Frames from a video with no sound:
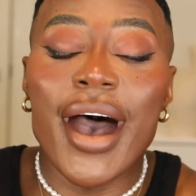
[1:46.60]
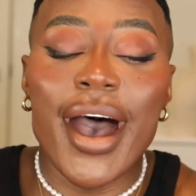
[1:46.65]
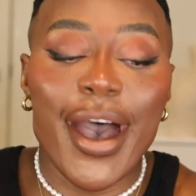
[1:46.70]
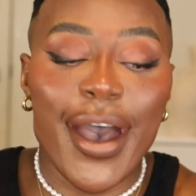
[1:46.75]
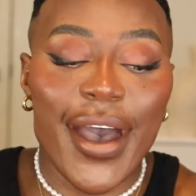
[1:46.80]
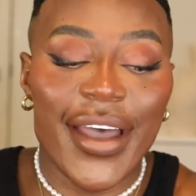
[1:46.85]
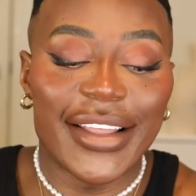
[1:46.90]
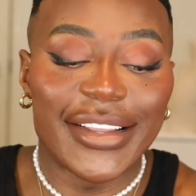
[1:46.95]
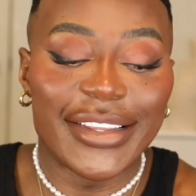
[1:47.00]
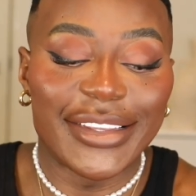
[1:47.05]

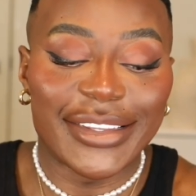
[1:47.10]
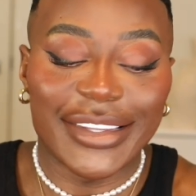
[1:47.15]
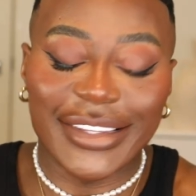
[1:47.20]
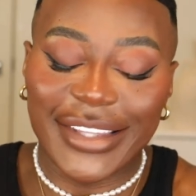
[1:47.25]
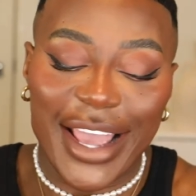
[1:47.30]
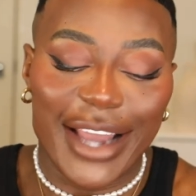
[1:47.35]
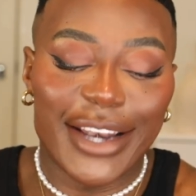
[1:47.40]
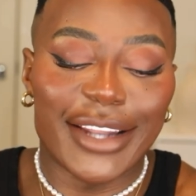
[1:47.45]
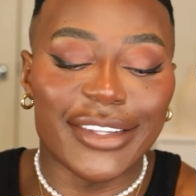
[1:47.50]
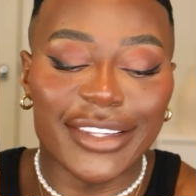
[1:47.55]
And
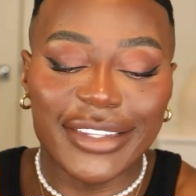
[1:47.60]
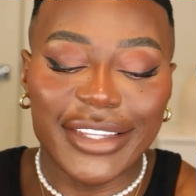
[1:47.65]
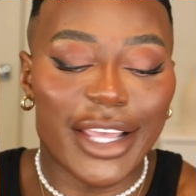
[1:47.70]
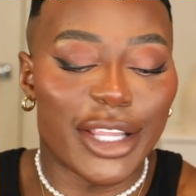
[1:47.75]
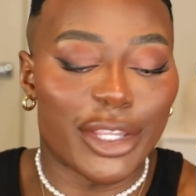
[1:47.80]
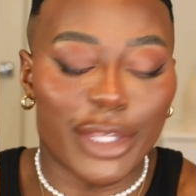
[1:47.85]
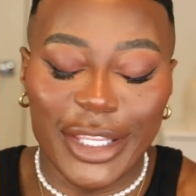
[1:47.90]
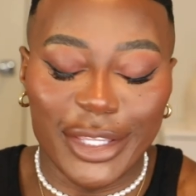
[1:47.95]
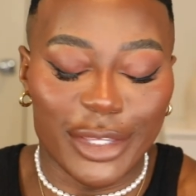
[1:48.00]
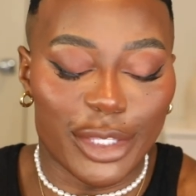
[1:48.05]
yeah, let's just
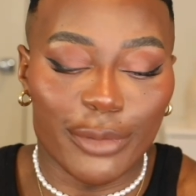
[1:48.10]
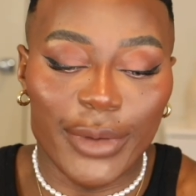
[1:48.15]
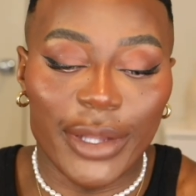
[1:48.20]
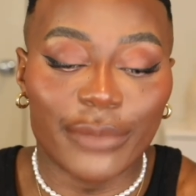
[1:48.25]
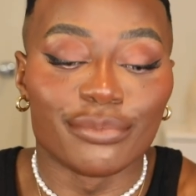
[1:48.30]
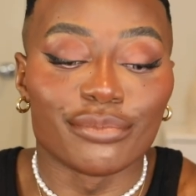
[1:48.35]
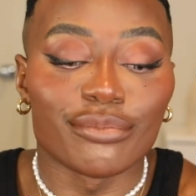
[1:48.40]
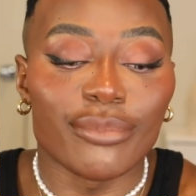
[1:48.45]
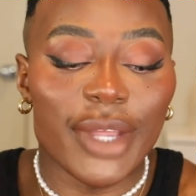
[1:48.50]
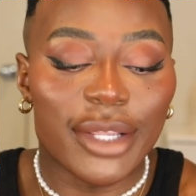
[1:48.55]
get into
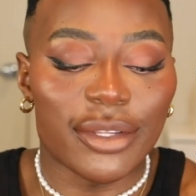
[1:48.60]
it.